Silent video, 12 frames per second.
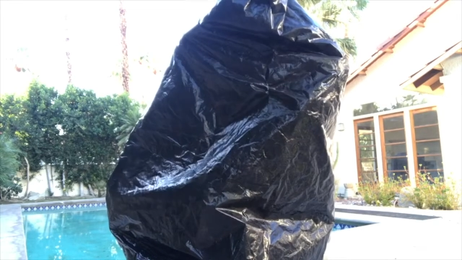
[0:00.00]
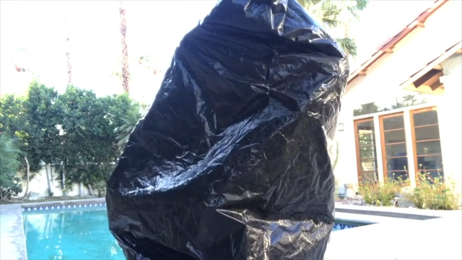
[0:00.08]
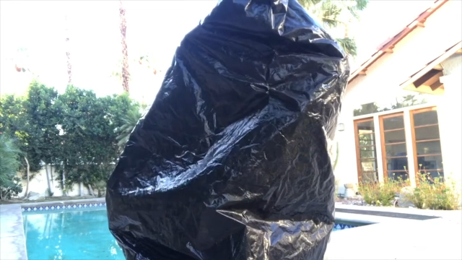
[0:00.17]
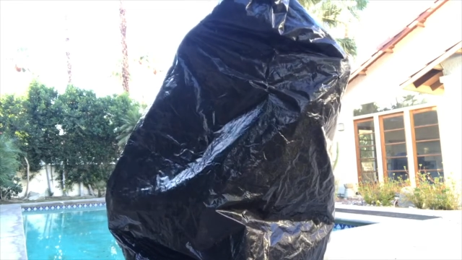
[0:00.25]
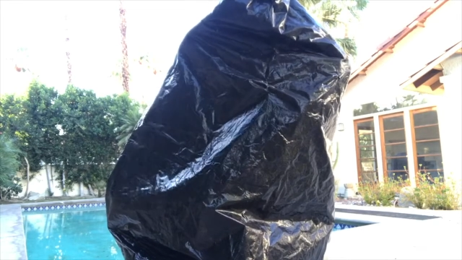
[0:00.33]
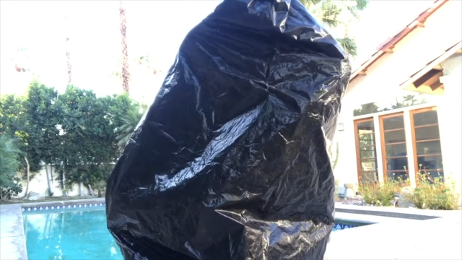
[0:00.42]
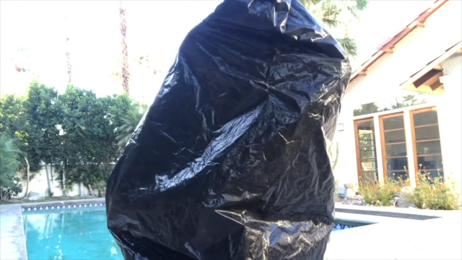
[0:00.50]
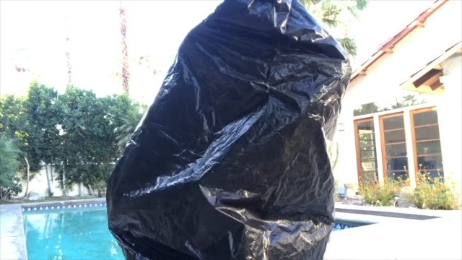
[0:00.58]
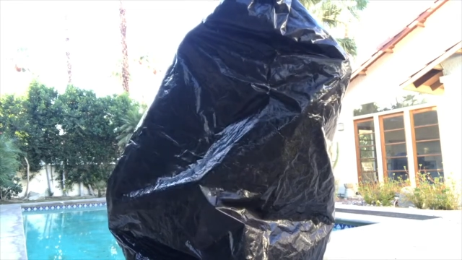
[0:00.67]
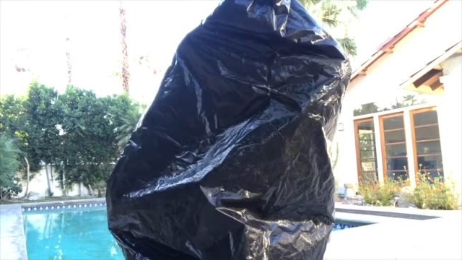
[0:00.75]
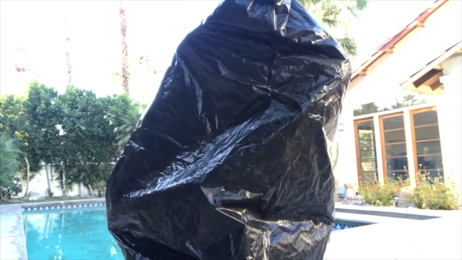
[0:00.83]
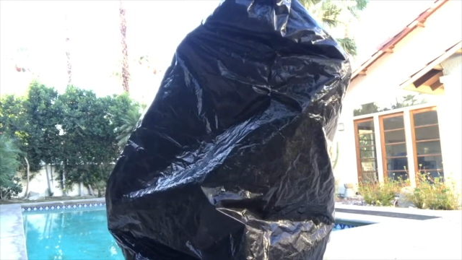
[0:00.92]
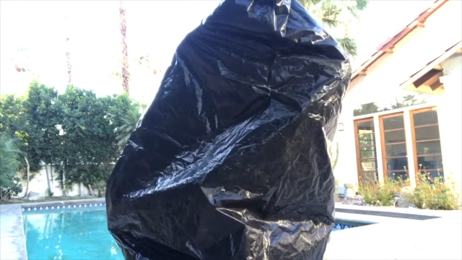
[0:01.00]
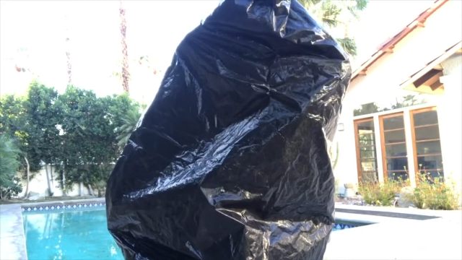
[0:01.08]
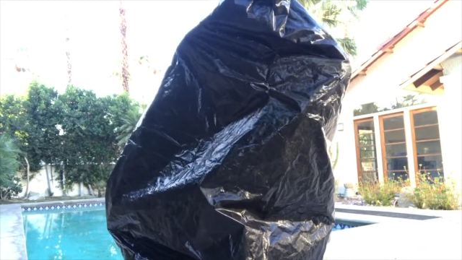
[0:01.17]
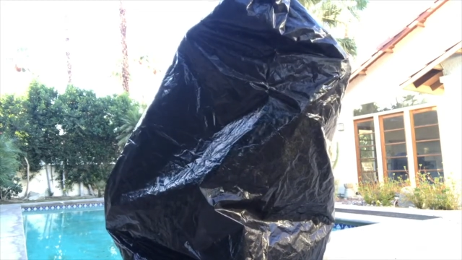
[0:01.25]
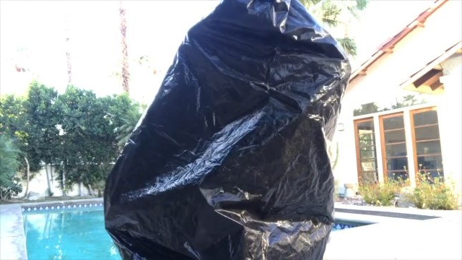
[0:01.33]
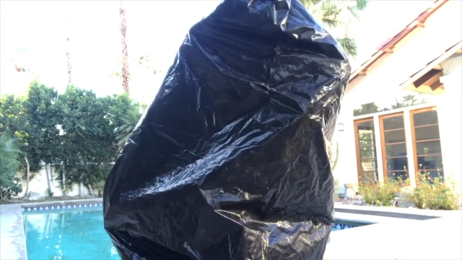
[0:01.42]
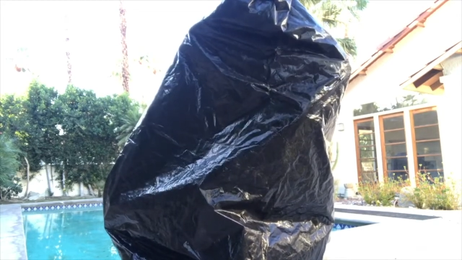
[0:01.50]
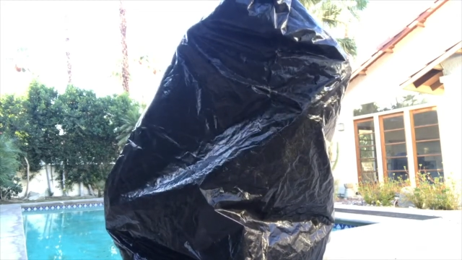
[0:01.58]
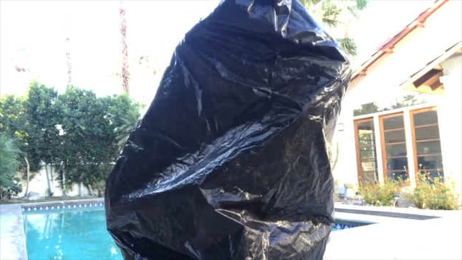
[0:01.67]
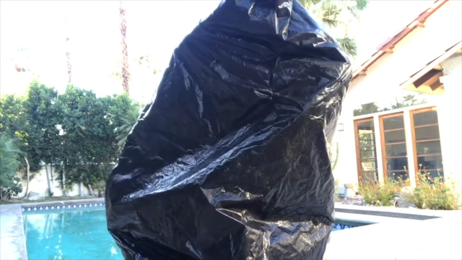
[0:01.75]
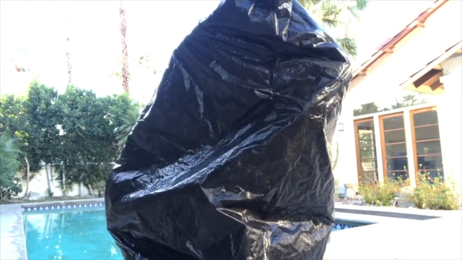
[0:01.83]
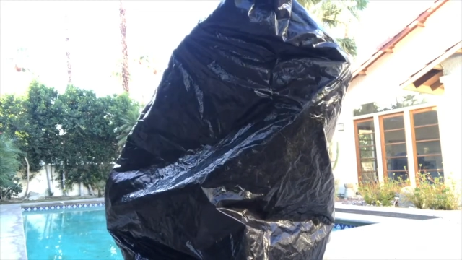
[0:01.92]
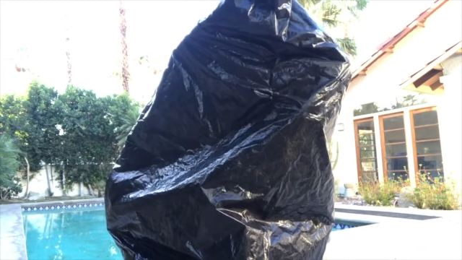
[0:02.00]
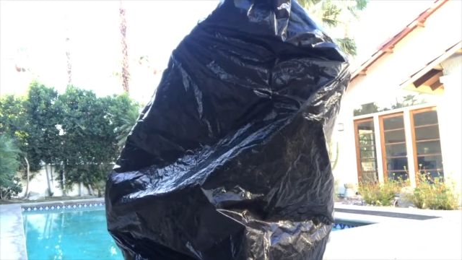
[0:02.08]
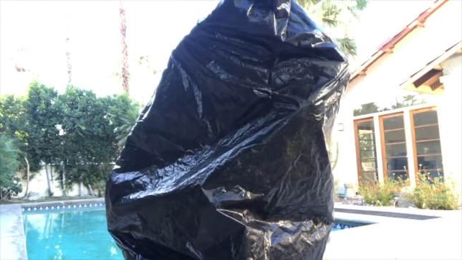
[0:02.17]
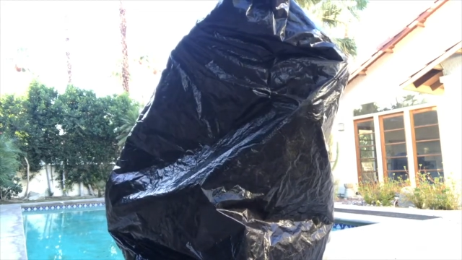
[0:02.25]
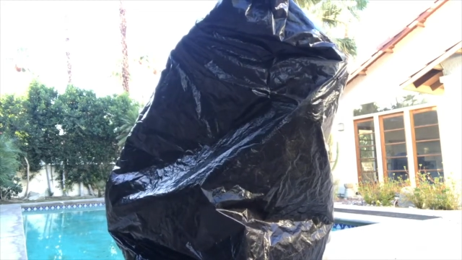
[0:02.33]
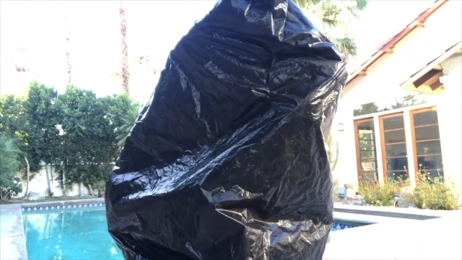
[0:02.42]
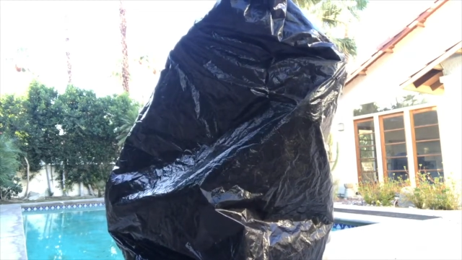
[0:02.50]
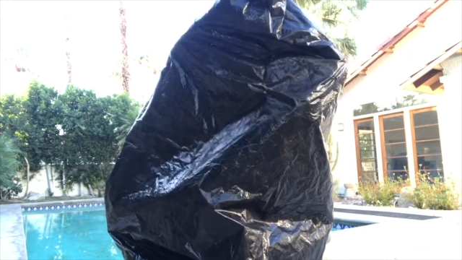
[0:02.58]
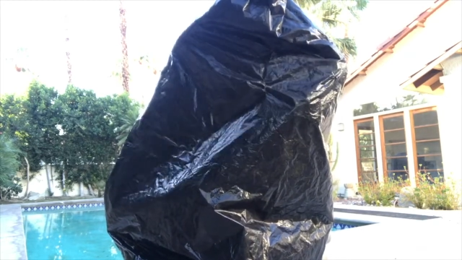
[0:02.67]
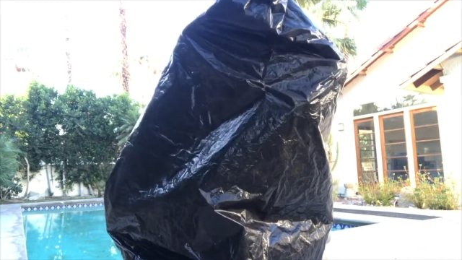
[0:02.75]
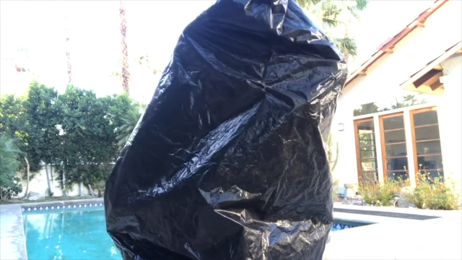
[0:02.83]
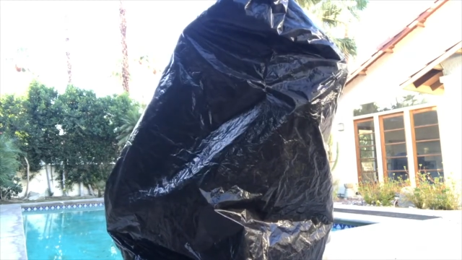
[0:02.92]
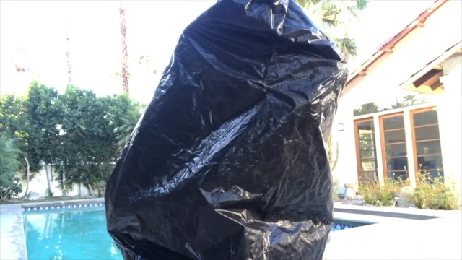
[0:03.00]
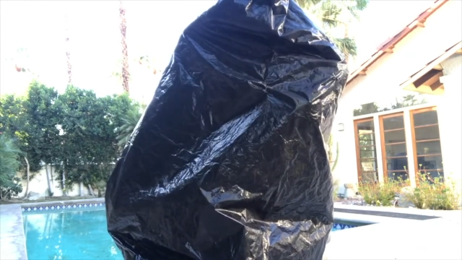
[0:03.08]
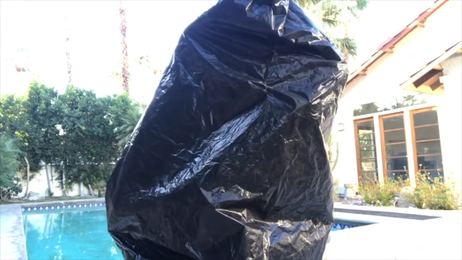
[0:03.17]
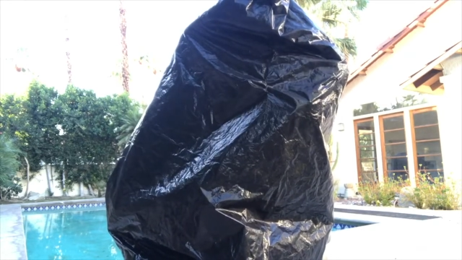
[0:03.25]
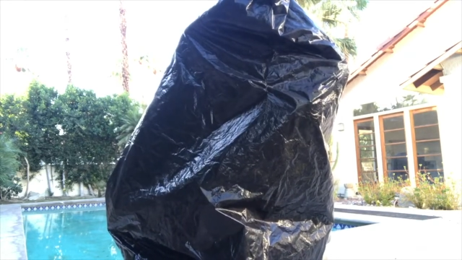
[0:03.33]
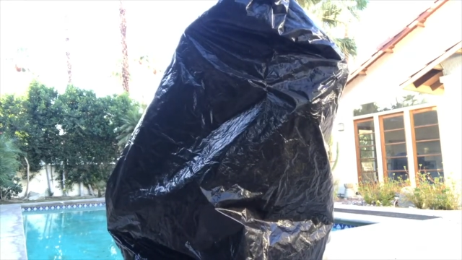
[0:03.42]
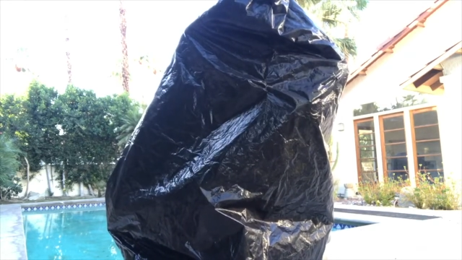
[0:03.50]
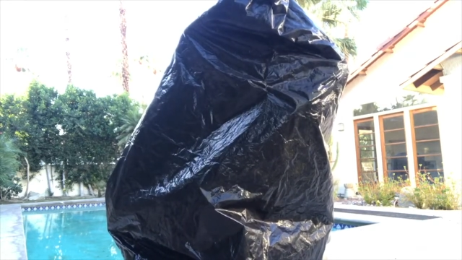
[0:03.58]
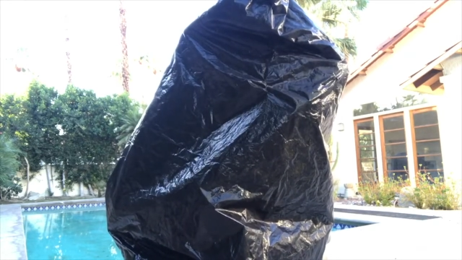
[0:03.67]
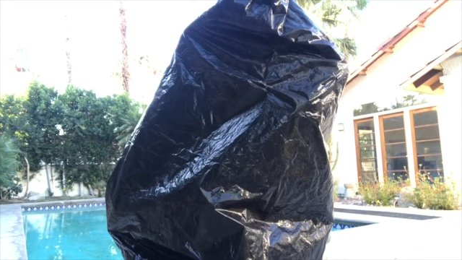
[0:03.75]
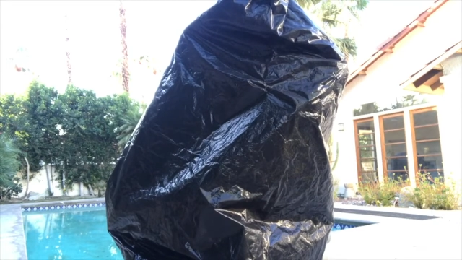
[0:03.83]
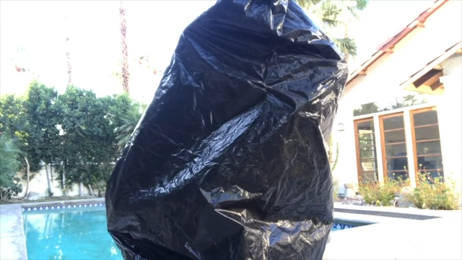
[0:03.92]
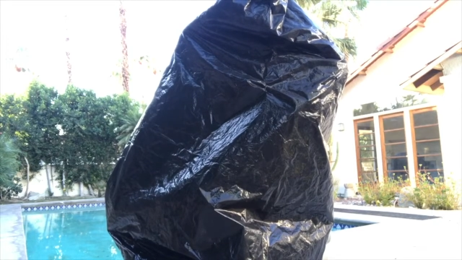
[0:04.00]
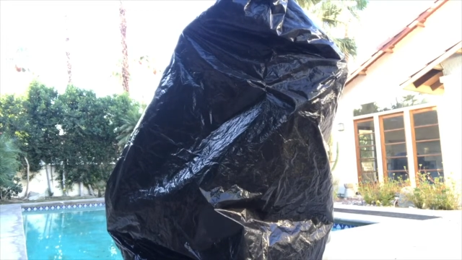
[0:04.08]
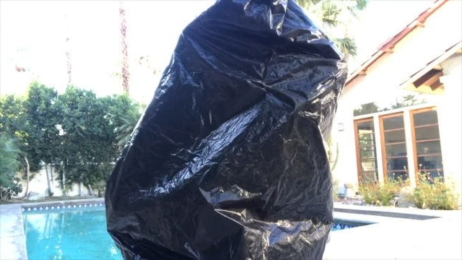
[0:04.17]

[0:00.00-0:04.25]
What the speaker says: (no speaker visible)